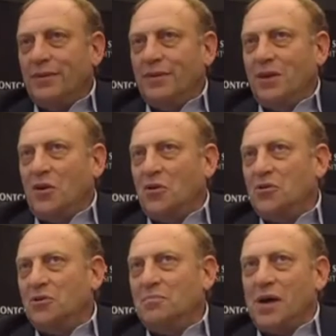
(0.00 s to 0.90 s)
the
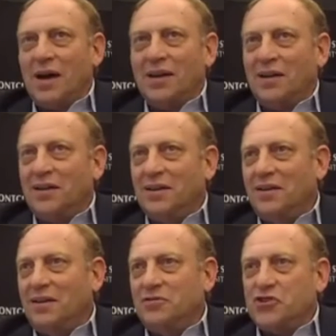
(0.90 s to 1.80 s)
old model
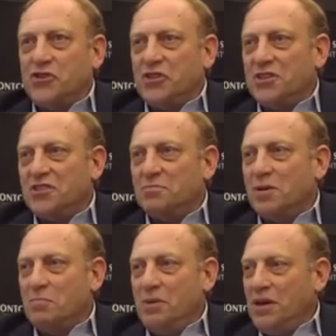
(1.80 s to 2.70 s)
of journalism
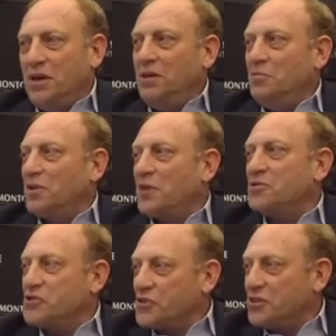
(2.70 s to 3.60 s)
competing with other
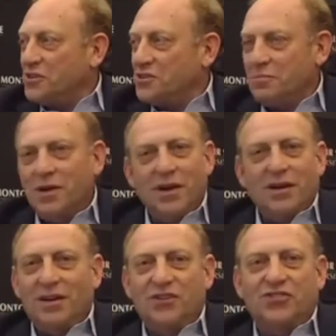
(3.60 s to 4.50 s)
journalism
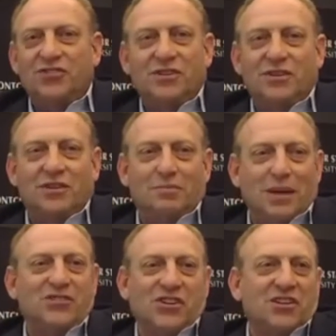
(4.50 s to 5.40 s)
is
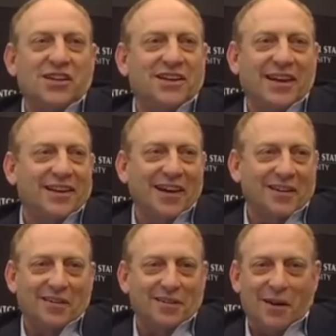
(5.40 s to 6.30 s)
basically a dead
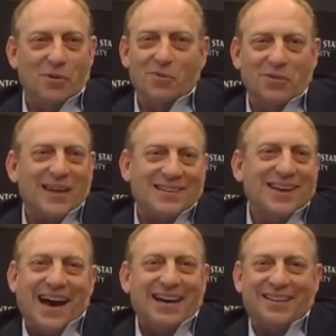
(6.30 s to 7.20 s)
letter. I mean, that's
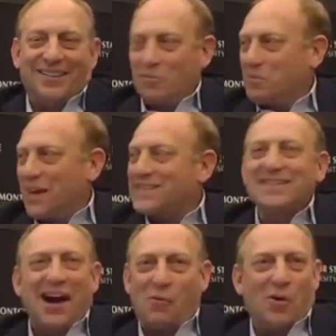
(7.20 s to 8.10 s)
not
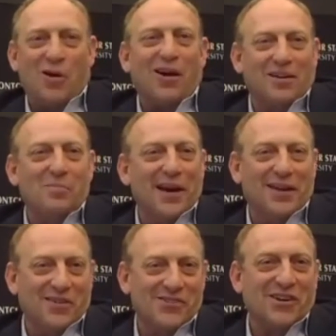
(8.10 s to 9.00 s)
where our
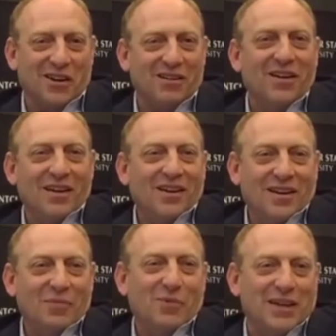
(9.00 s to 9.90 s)
competitors are.
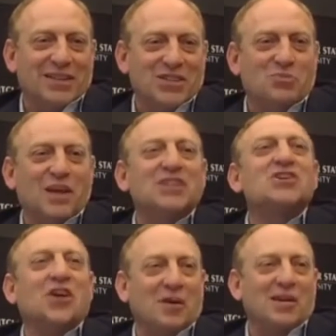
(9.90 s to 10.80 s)
I mean, we can
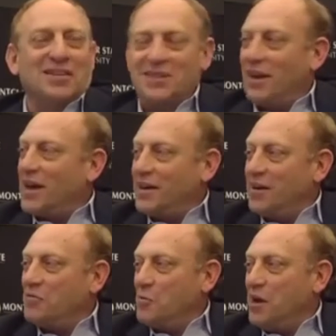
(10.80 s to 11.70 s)
talk about this a lot of
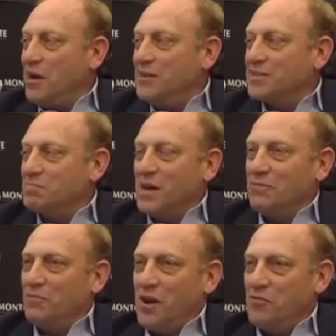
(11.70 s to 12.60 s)
different ways. My
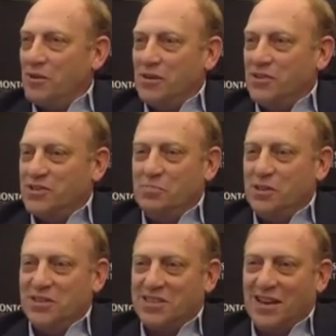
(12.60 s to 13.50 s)
favorite is
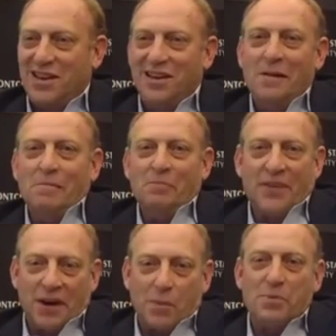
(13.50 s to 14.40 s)
simply to say
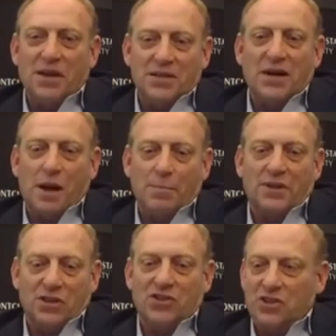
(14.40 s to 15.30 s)
that our biggest
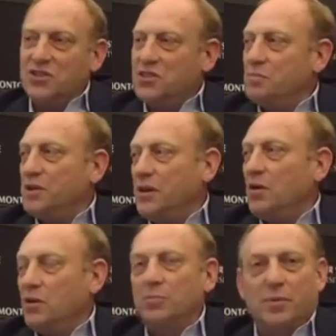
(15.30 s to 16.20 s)
competition is simply to
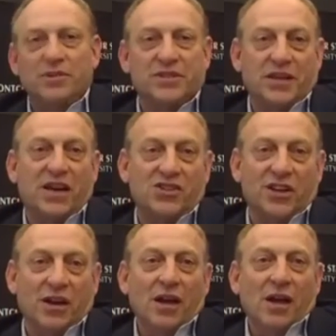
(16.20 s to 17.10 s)
hold people's attention.
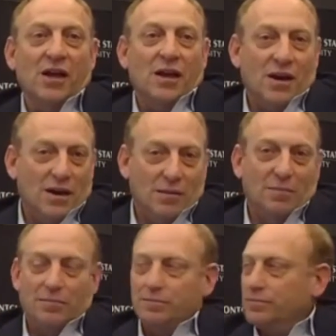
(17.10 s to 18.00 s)

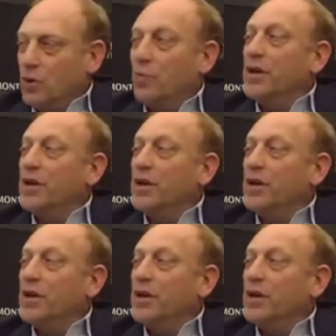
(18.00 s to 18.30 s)
Or we